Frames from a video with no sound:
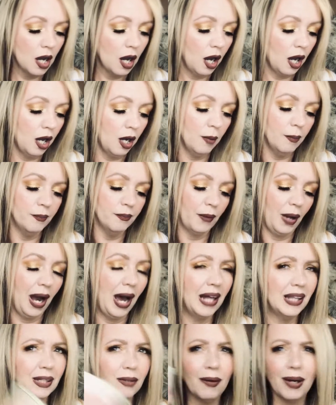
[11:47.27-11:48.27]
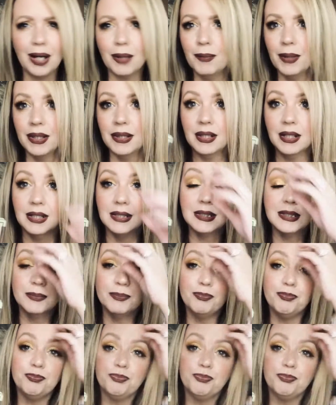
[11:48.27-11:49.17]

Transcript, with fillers: Highly recommend this.